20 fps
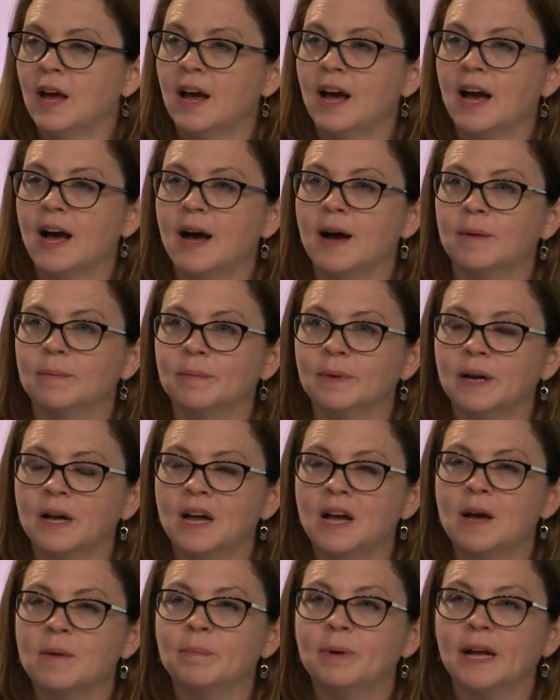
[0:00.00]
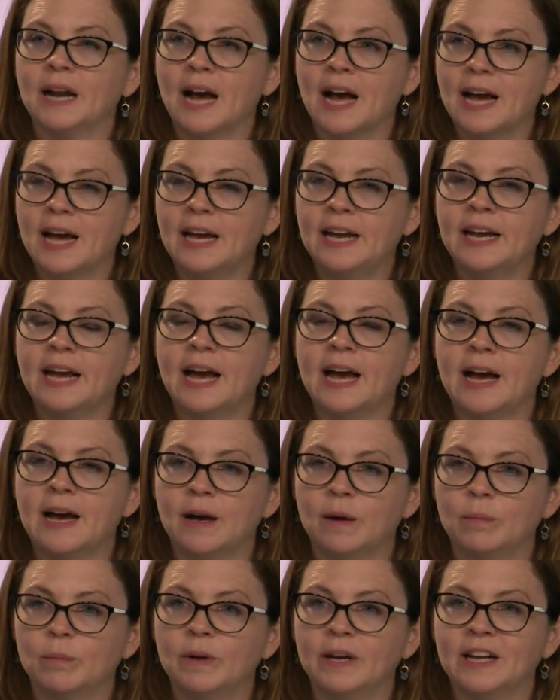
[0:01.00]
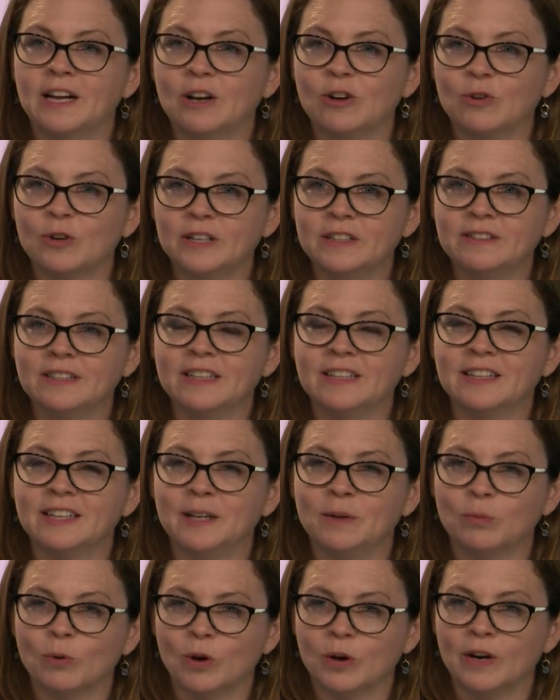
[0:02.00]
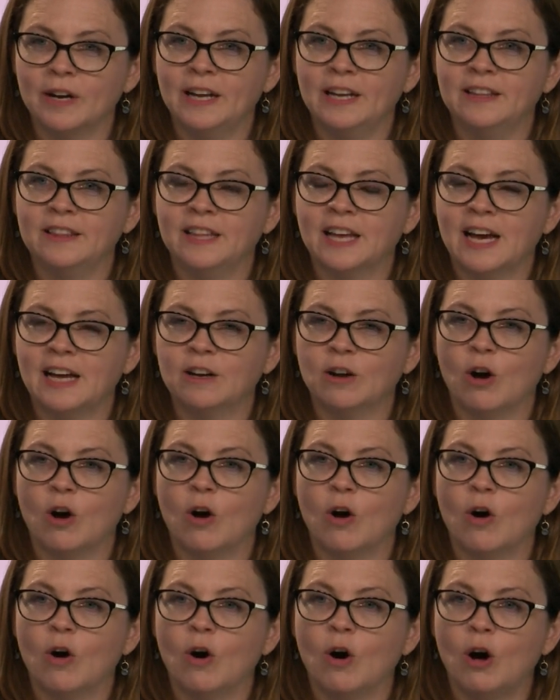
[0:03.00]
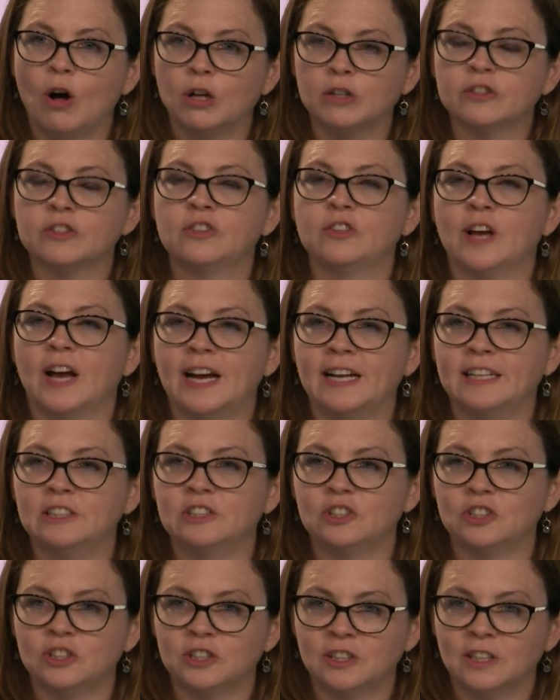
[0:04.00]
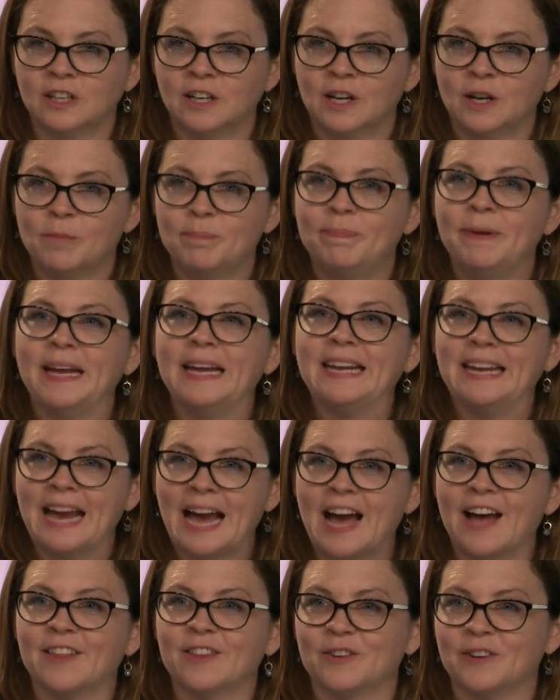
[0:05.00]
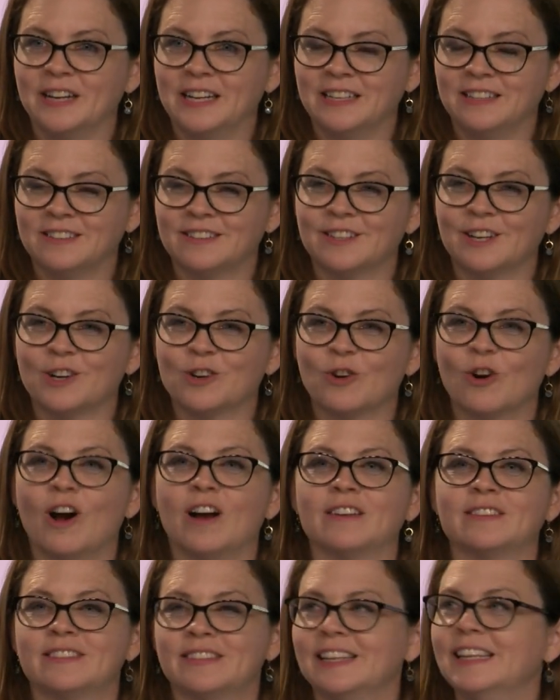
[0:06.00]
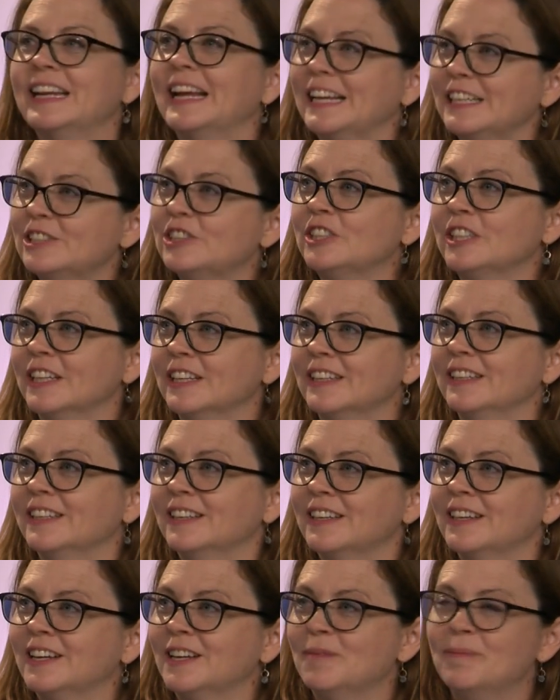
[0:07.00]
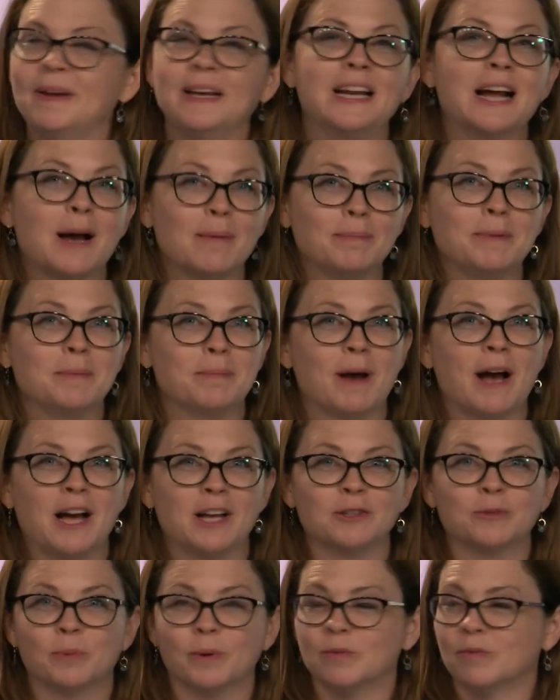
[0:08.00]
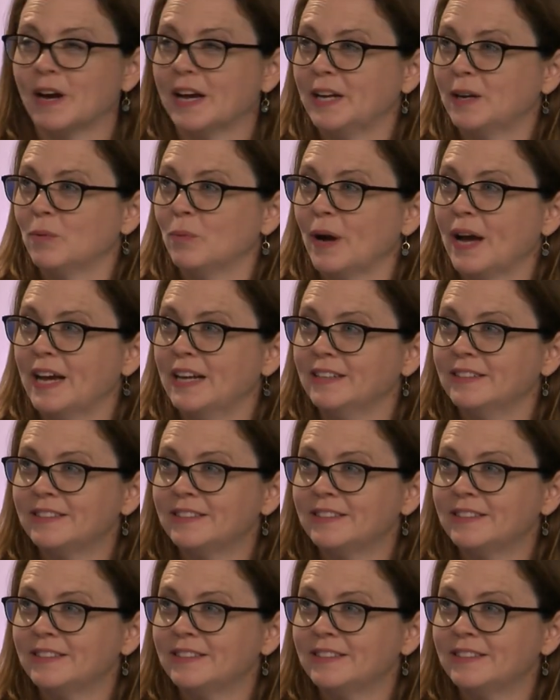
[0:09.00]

But I am increasingly worried that all such big gatherings across the nation may not be possible right away.